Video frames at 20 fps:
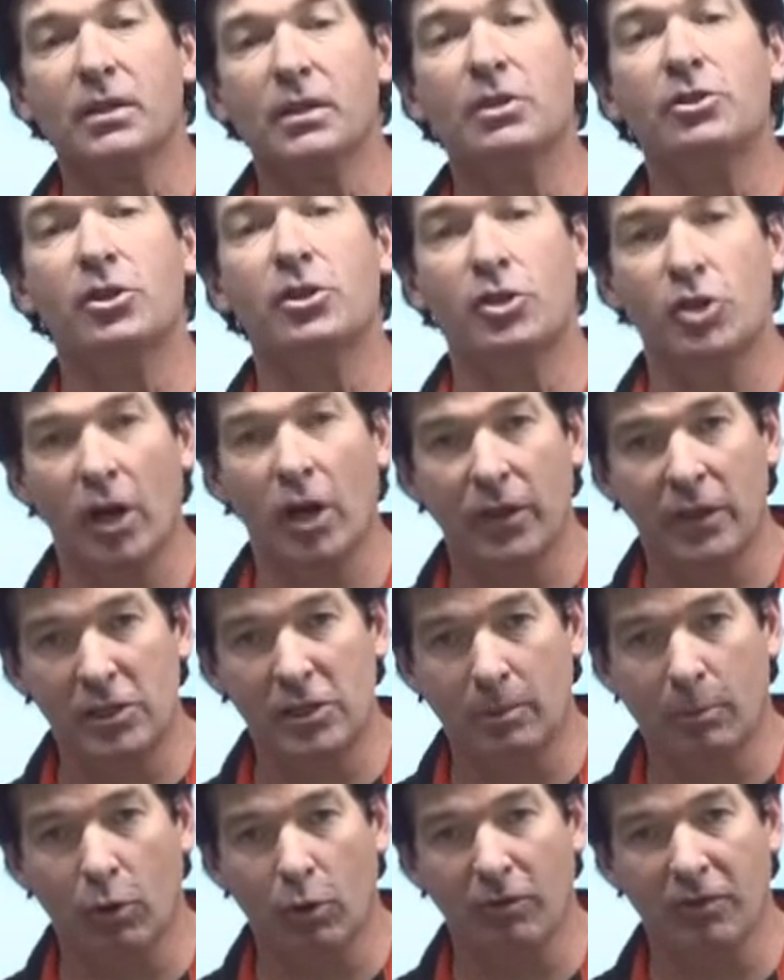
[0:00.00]
to show their
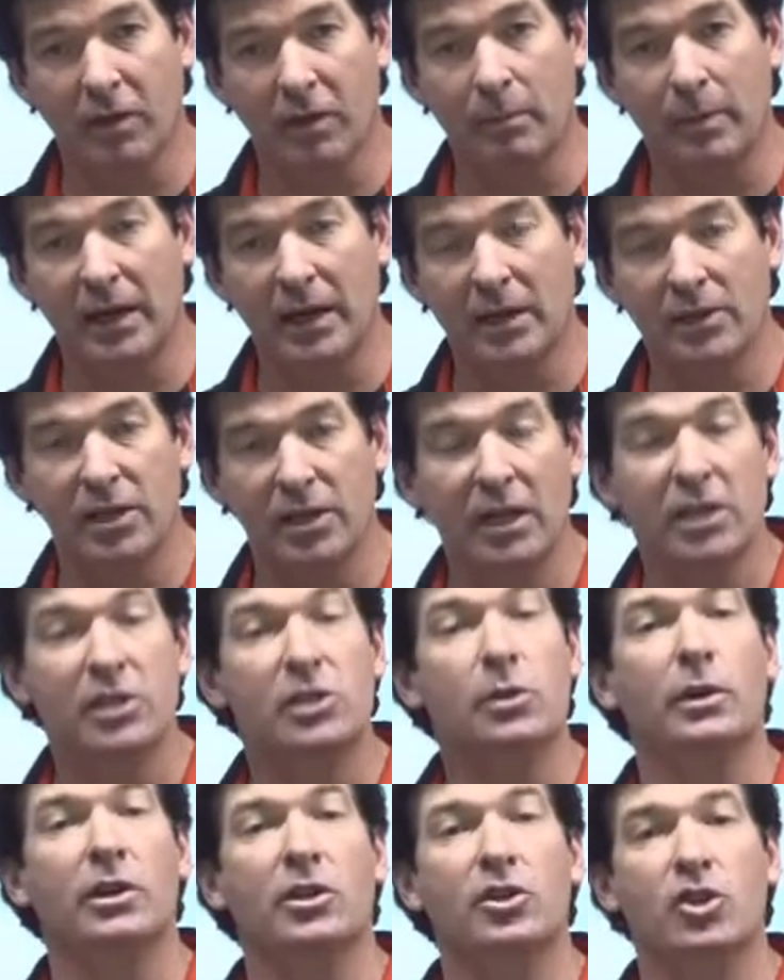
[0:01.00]
support for the Bears, so
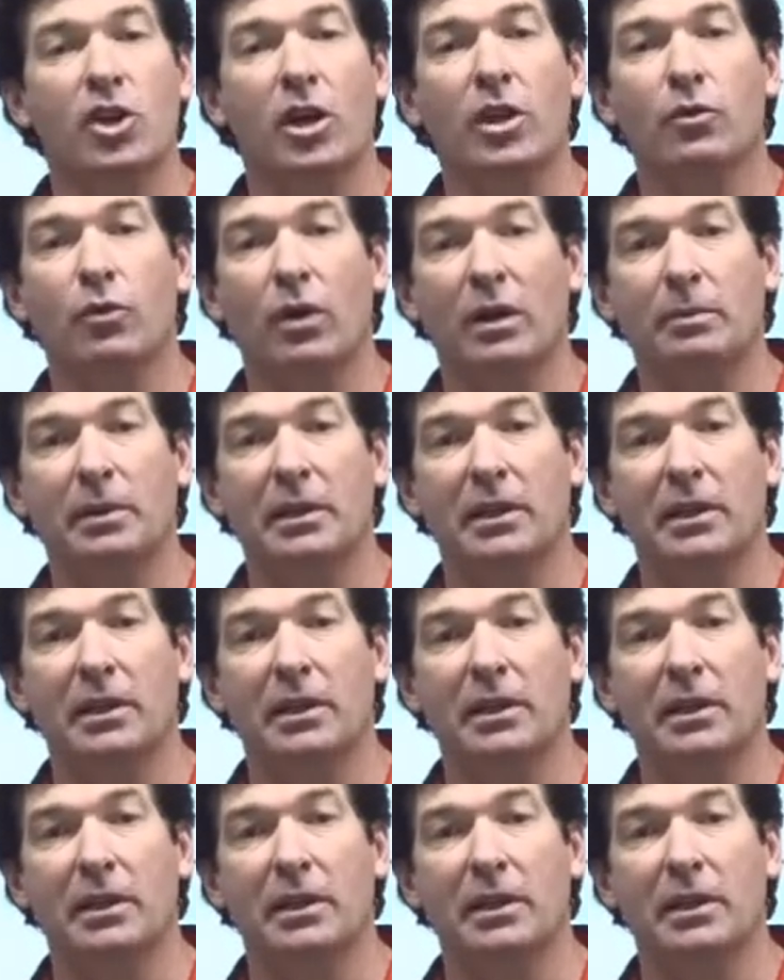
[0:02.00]
we can show the rugby